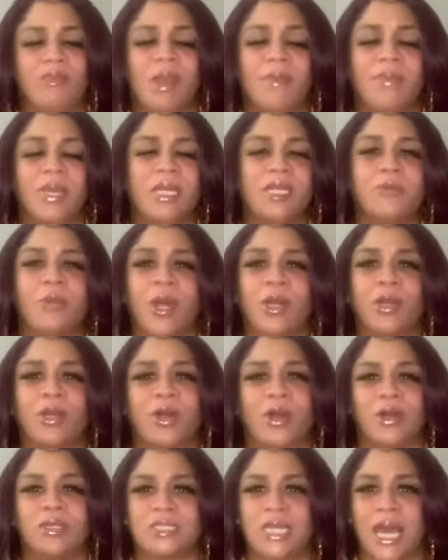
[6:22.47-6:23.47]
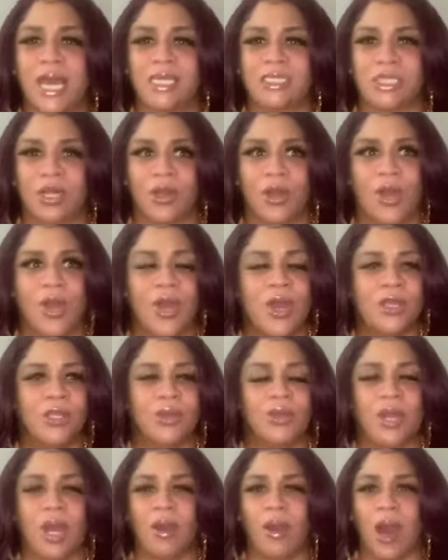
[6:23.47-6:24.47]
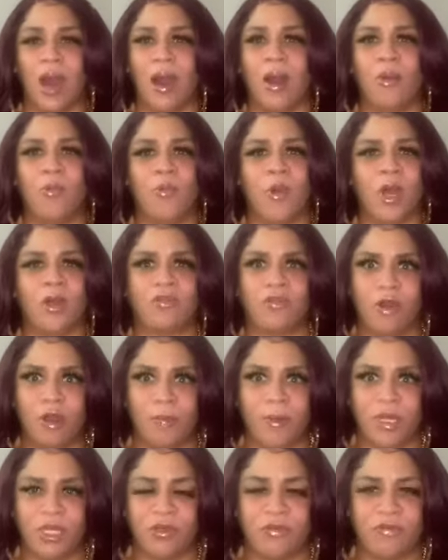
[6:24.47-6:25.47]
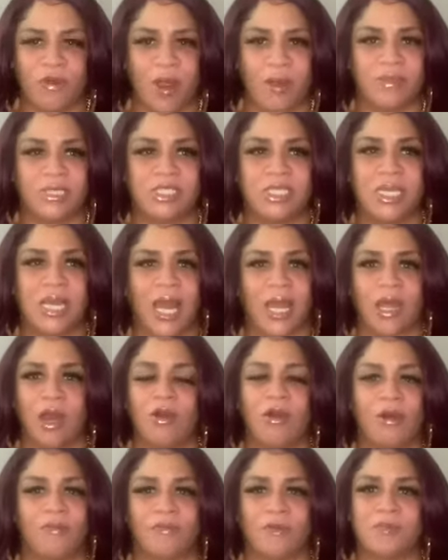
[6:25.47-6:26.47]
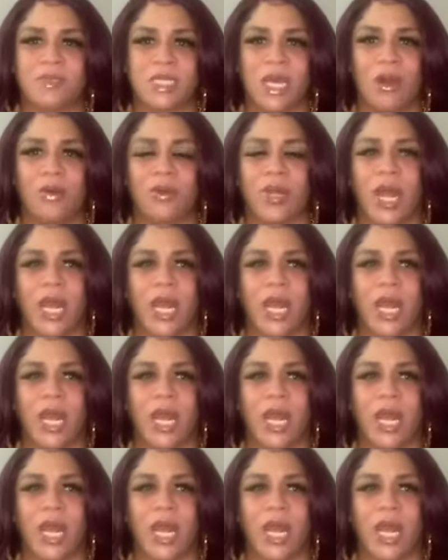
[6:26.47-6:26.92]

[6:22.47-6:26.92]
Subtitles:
But anyway, the girls asked her, you know, what group are you from? And she like, oh, I'm from Toda.